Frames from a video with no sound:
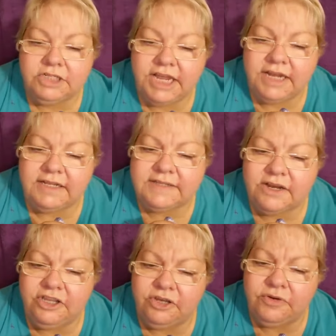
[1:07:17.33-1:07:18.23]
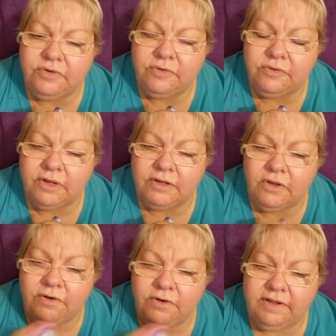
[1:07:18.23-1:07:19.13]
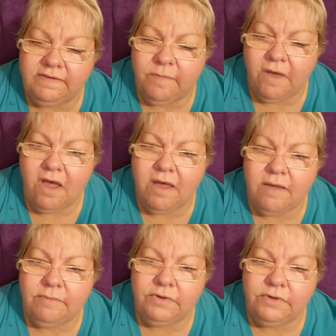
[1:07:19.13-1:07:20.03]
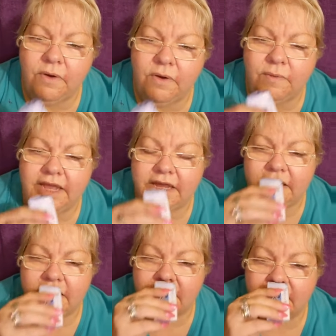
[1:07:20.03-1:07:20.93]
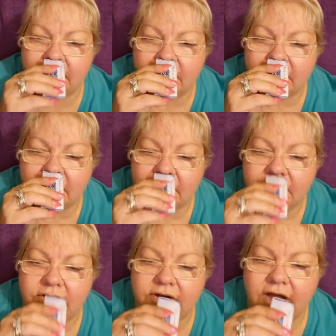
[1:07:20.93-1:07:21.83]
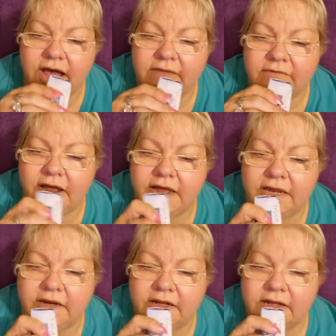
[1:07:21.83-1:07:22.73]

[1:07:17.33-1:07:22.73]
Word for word: Janice, are you Lauren's mom? No, wait. You're not, right?